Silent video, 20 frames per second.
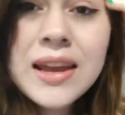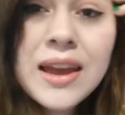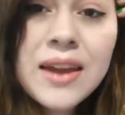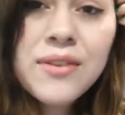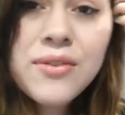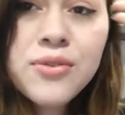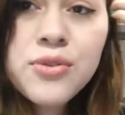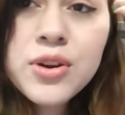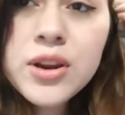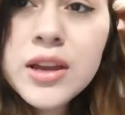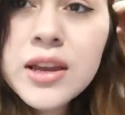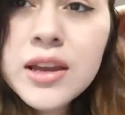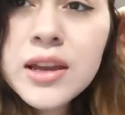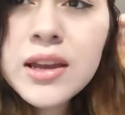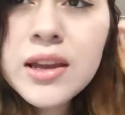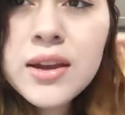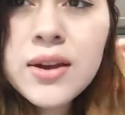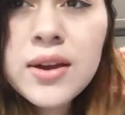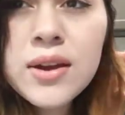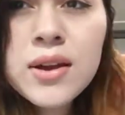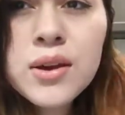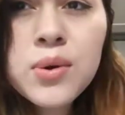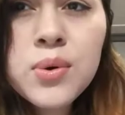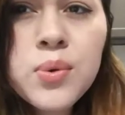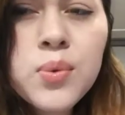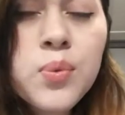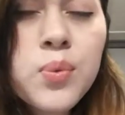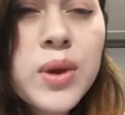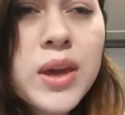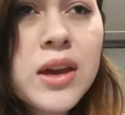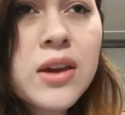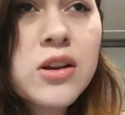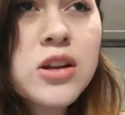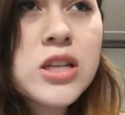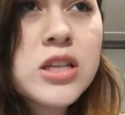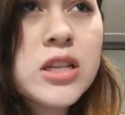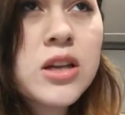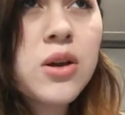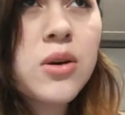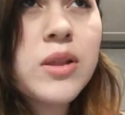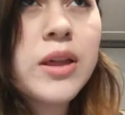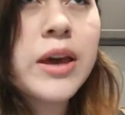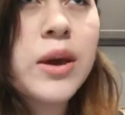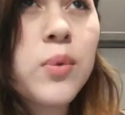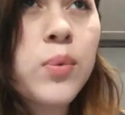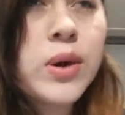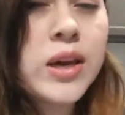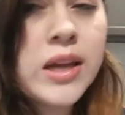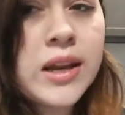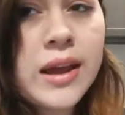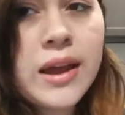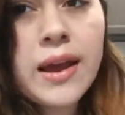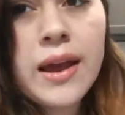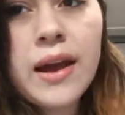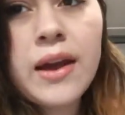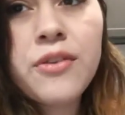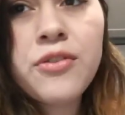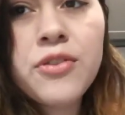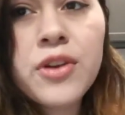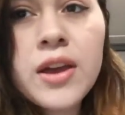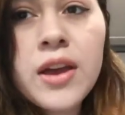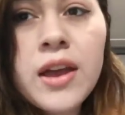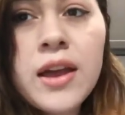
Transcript: every week or so, like week and a half,